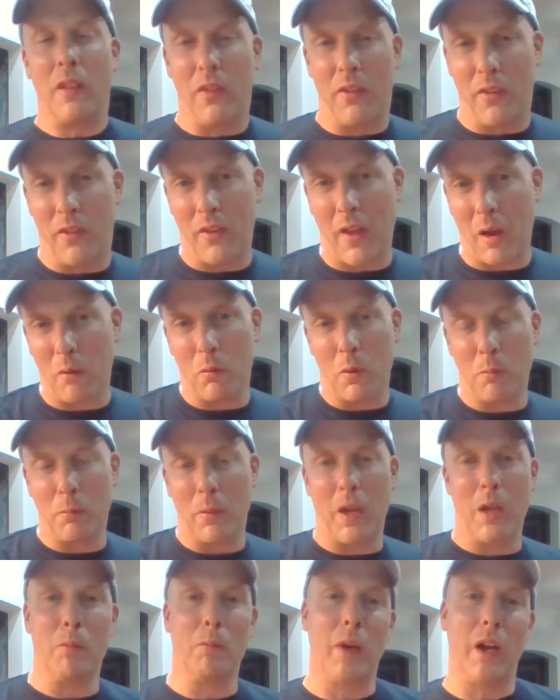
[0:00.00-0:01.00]
that would
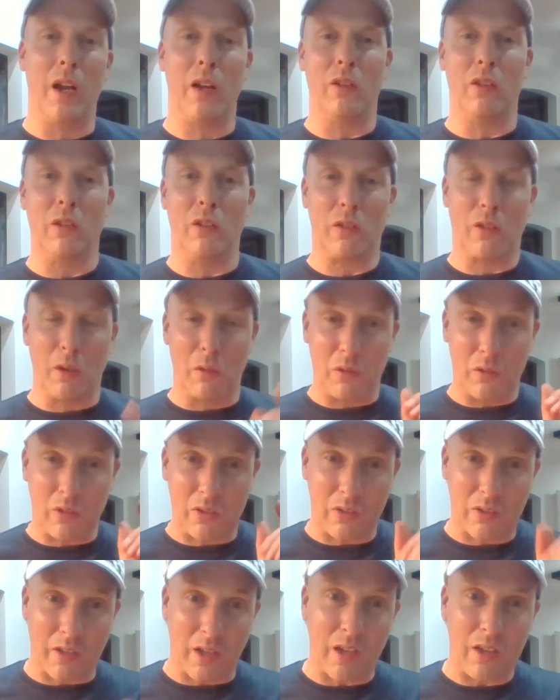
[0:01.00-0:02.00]
be amazing. So
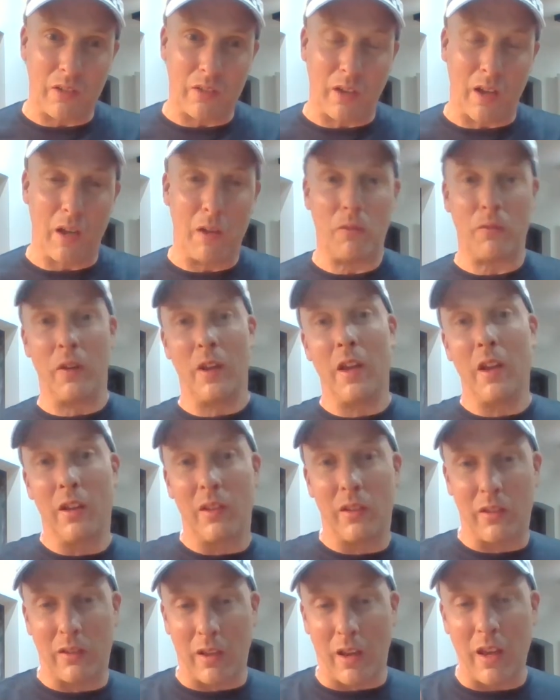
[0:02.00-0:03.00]
stay safe,
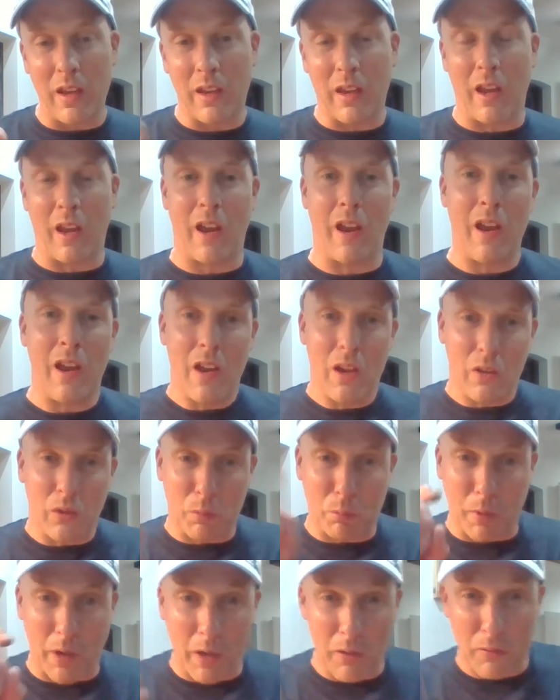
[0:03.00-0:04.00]
take care,
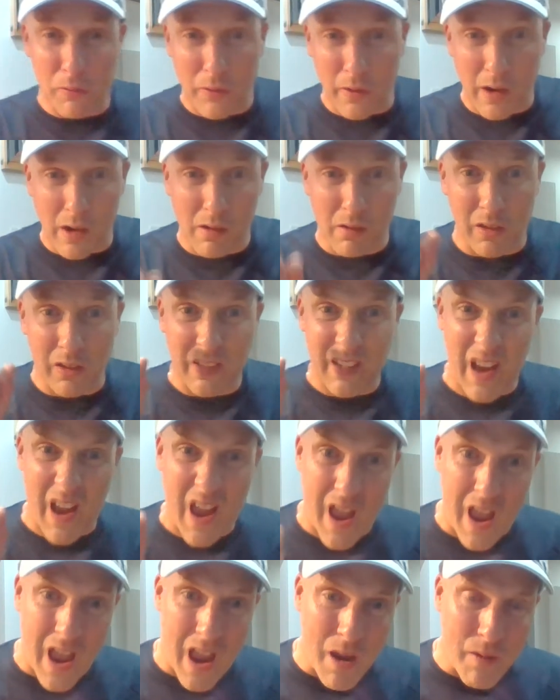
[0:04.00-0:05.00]
spray fragrance
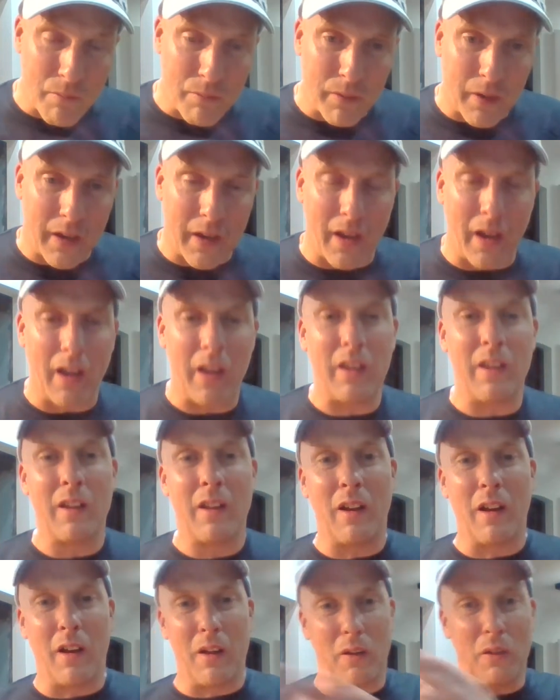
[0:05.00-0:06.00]
every day,
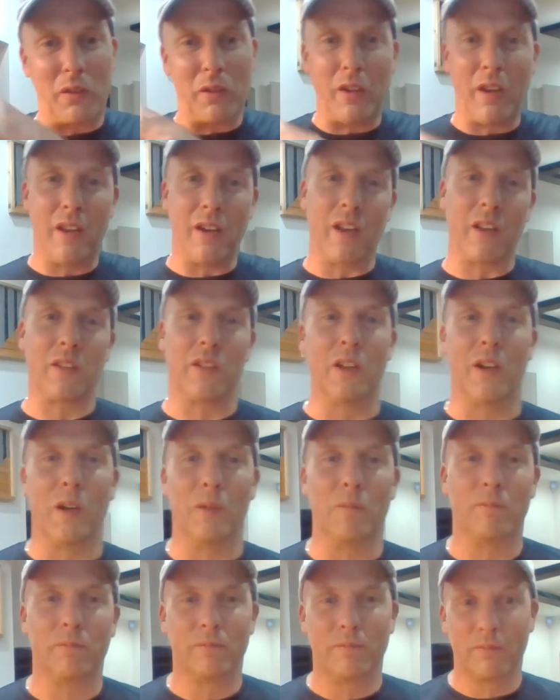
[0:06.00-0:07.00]
and I'll see you next
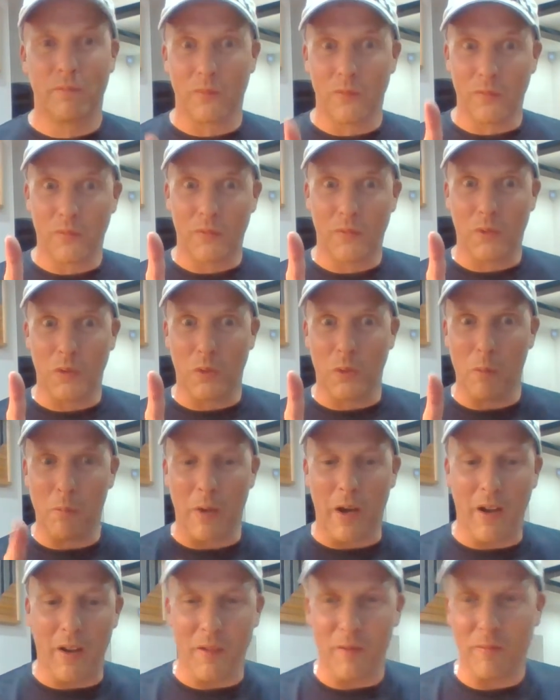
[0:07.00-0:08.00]
time. Goodbye.